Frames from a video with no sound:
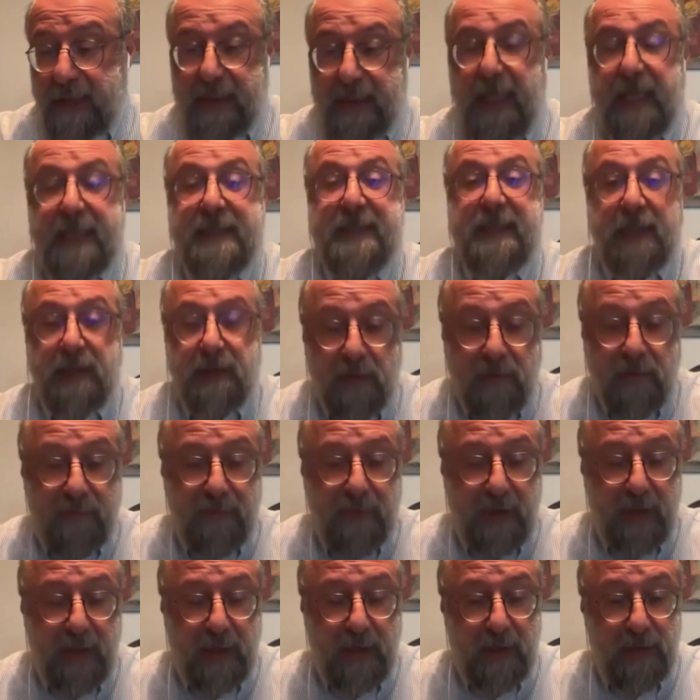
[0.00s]
the essence
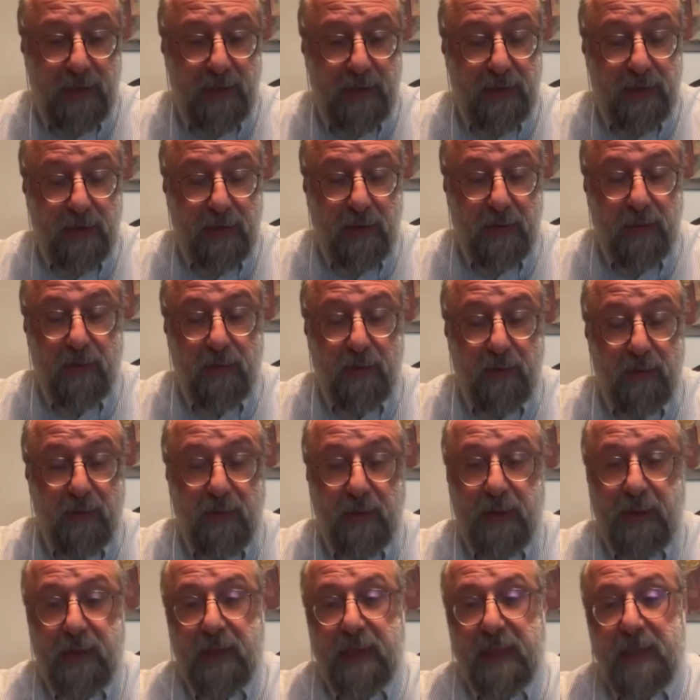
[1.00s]
of energy security
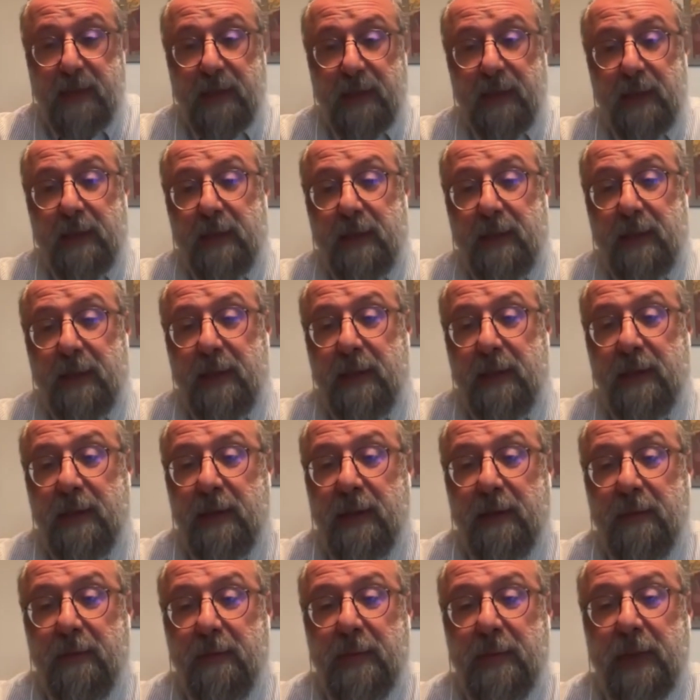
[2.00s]

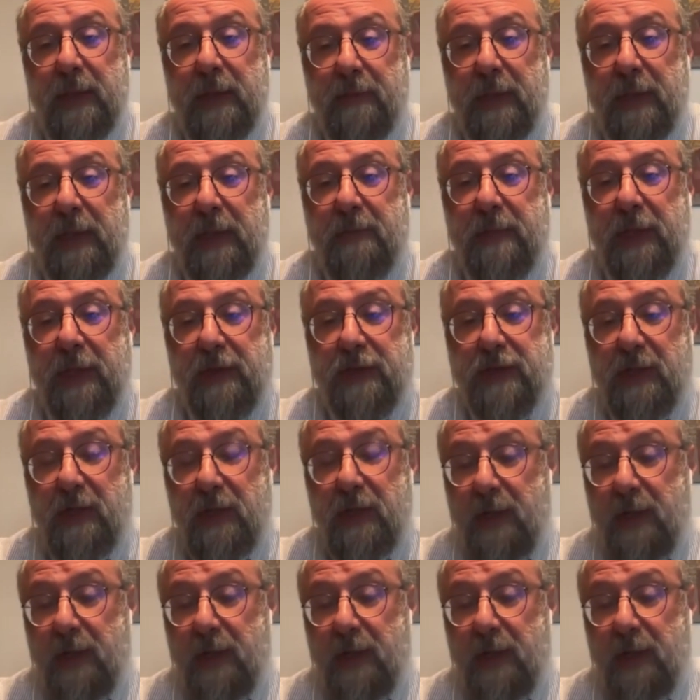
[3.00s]
in a big picture.